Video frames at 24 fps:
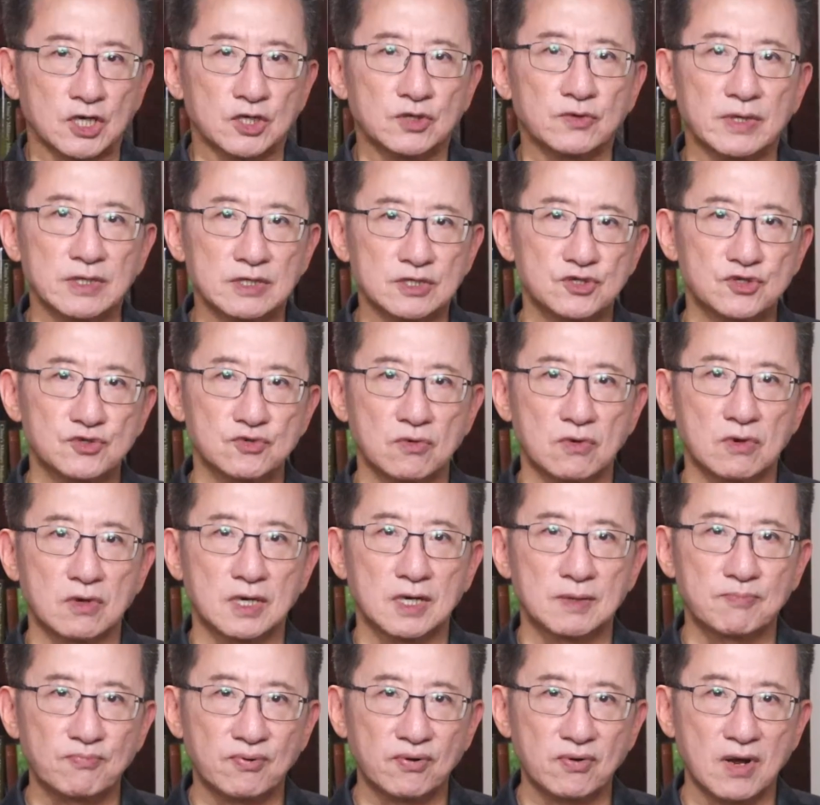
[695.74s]
To
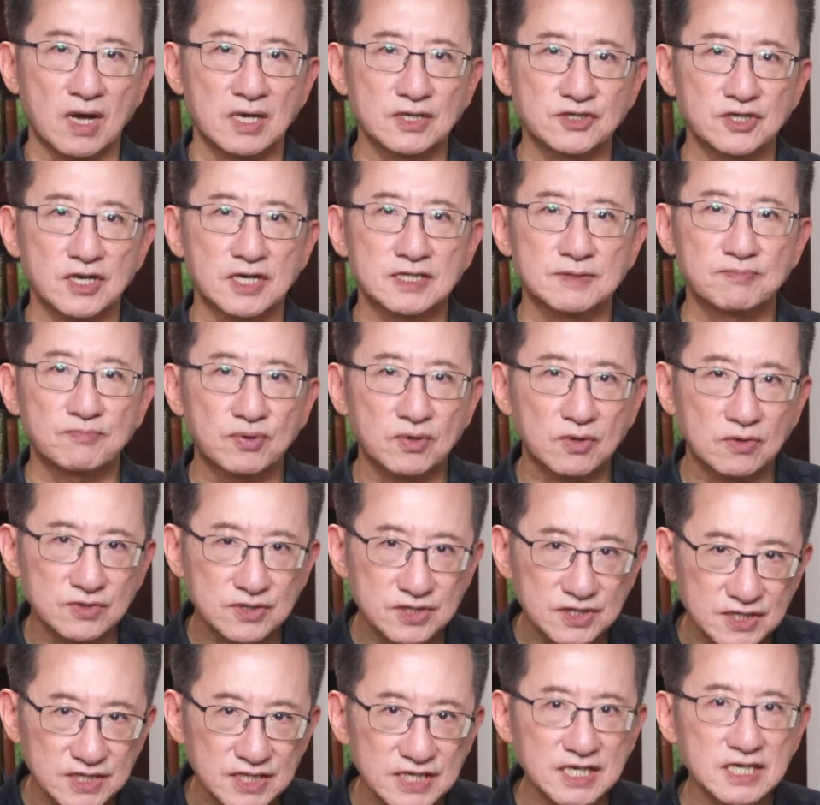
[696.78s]
ensure projects
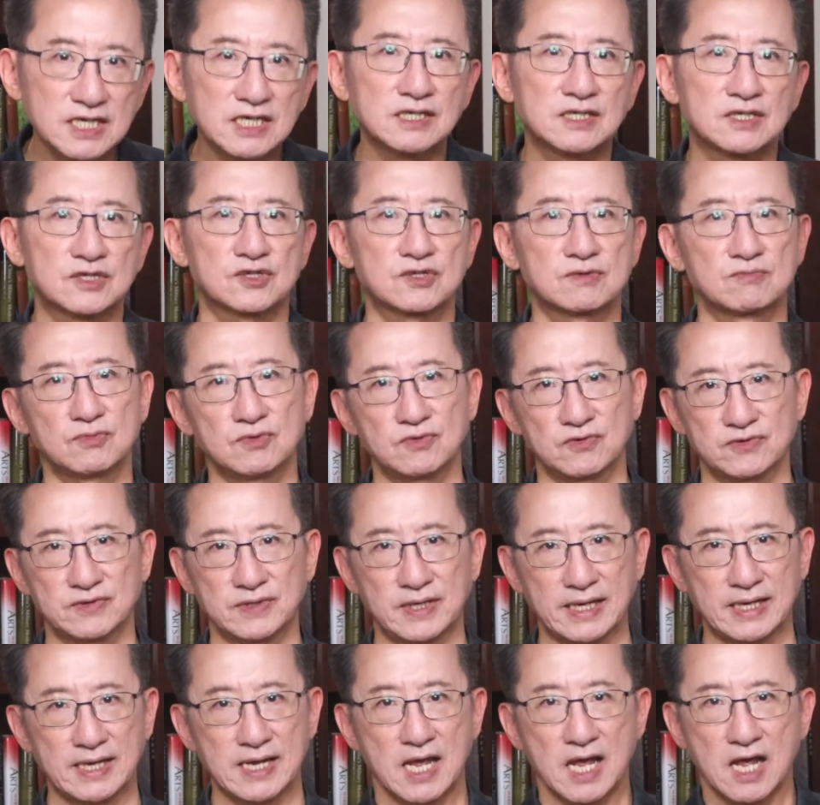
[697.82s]
proceed
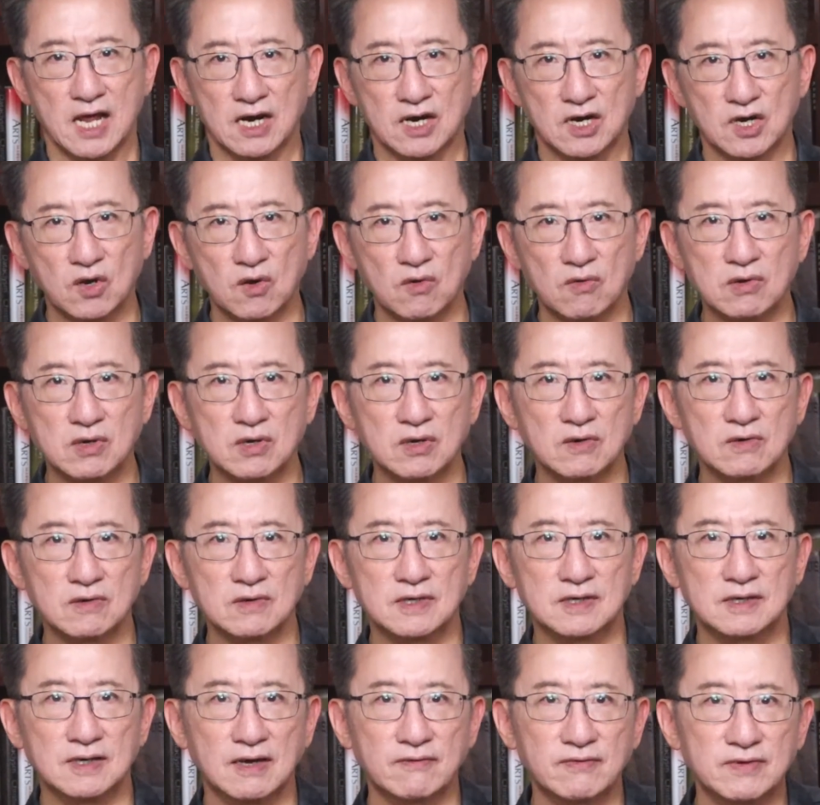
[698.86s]
smoothly, local
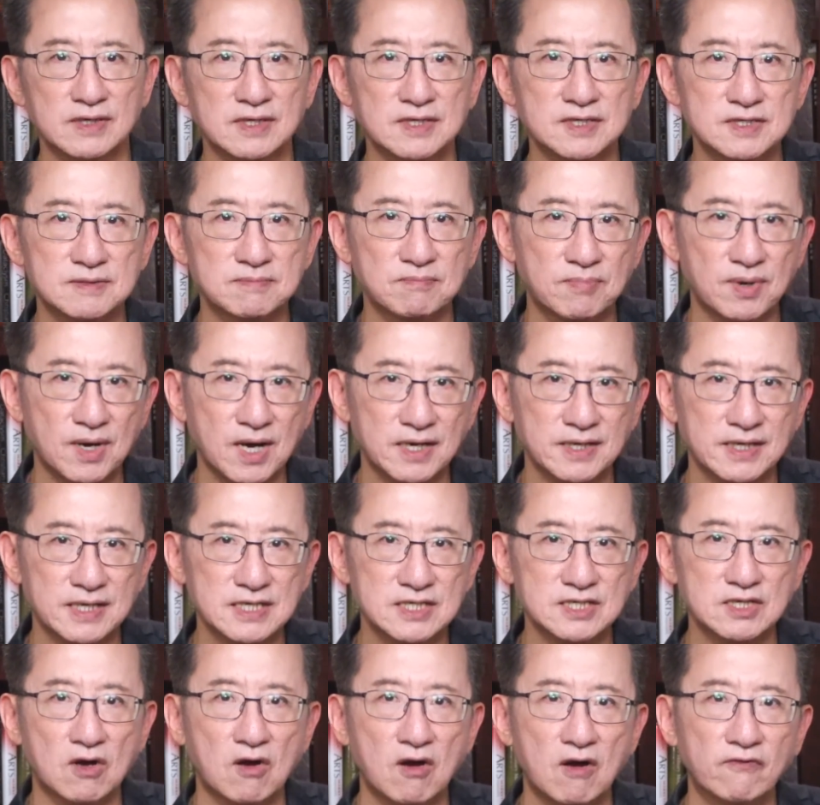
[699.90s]
governance
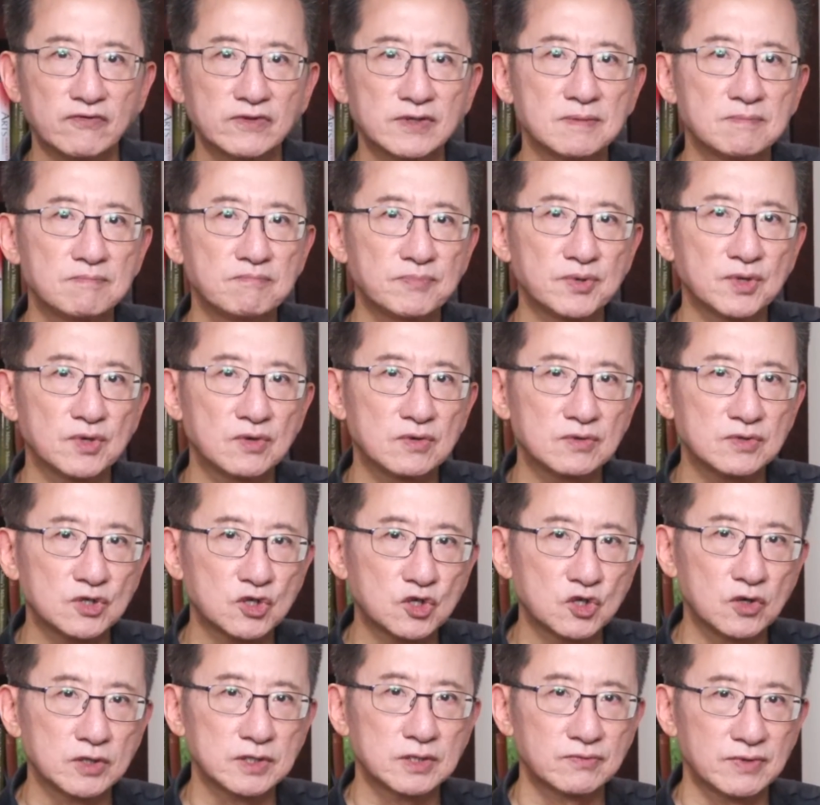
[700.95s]
bodies often build
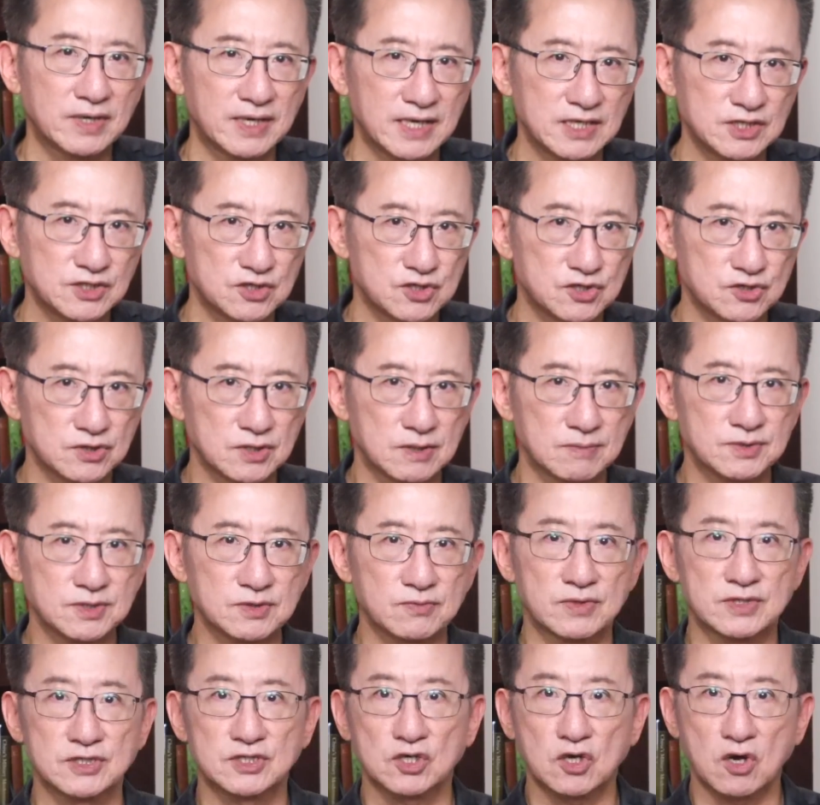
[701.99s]
good relationships
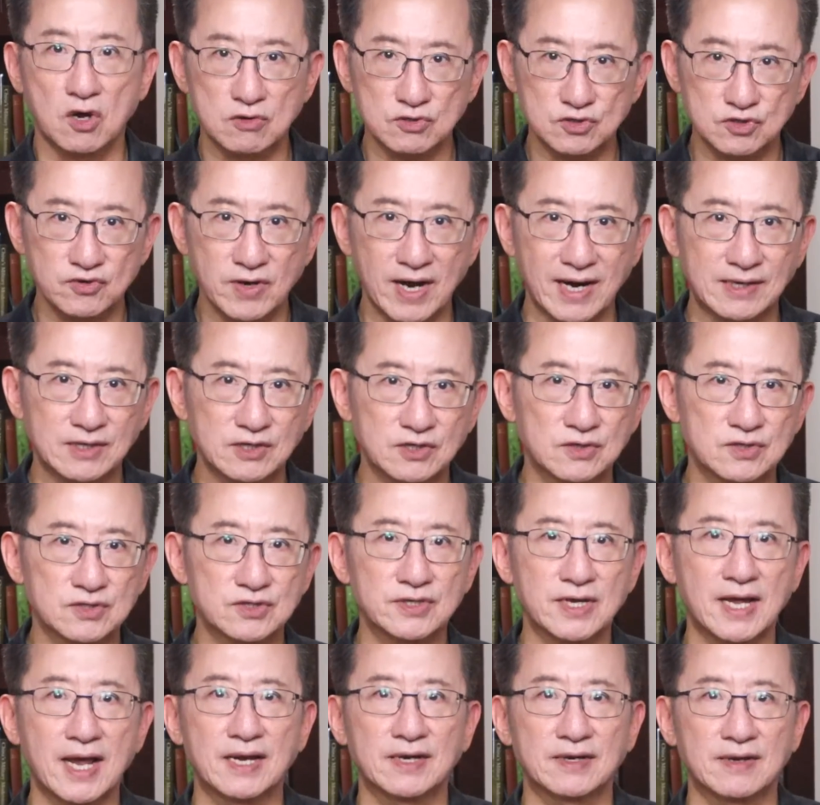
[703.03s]
with contractors
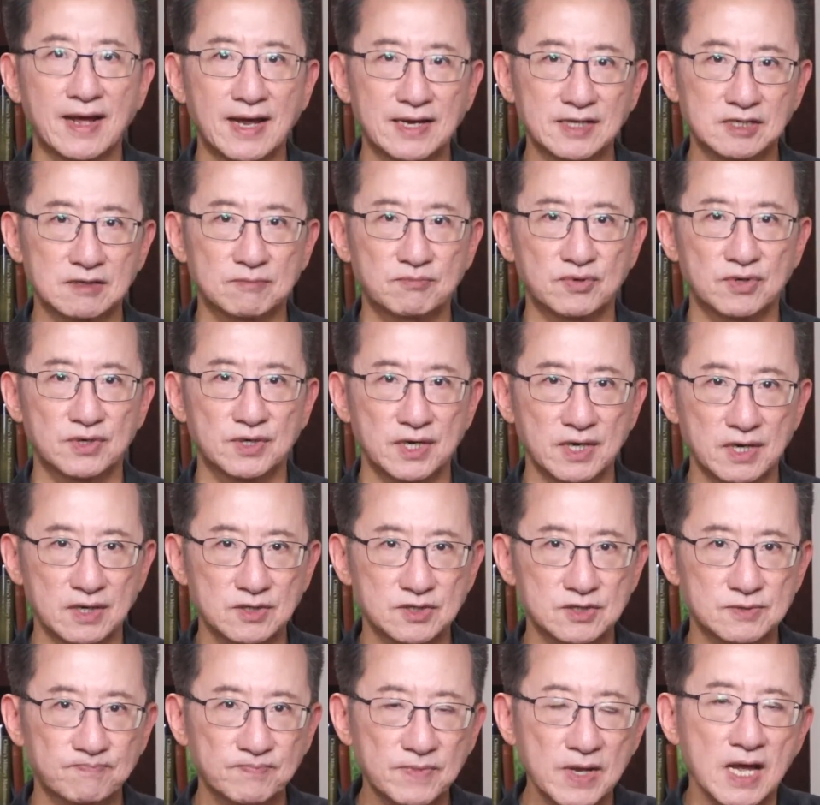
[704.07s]
and entrepreneurs,